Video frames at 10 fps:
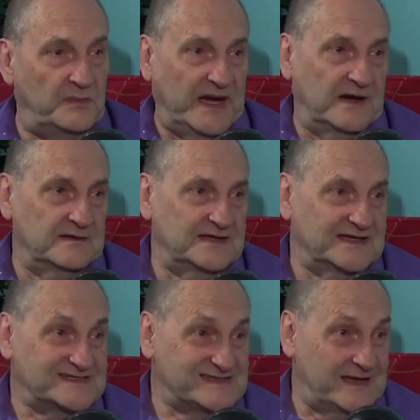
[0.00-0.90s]
about
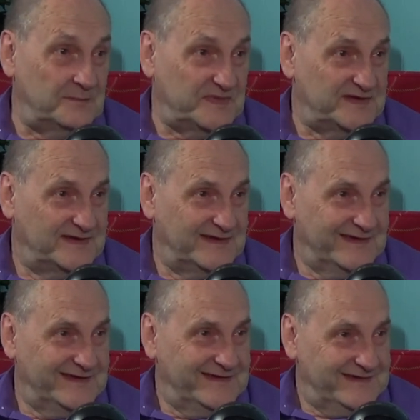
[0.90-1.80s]
except
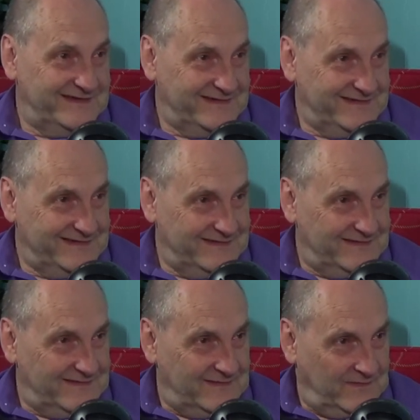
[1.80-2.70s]

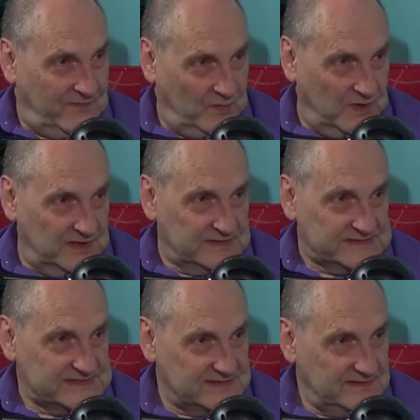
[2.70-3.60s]
the
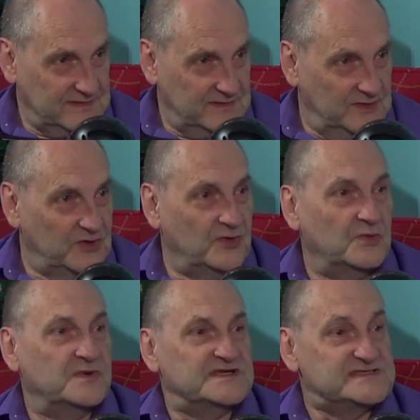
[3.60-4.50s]
ones
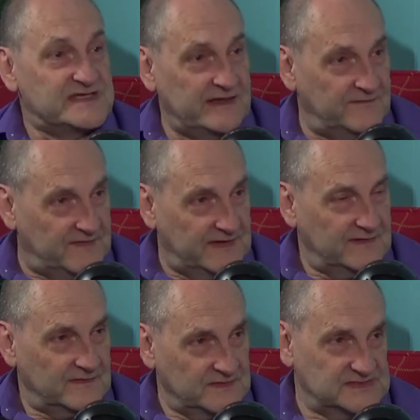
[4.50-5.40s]
who received
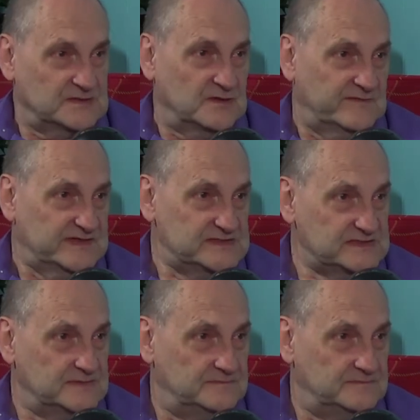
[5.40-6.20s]
the service.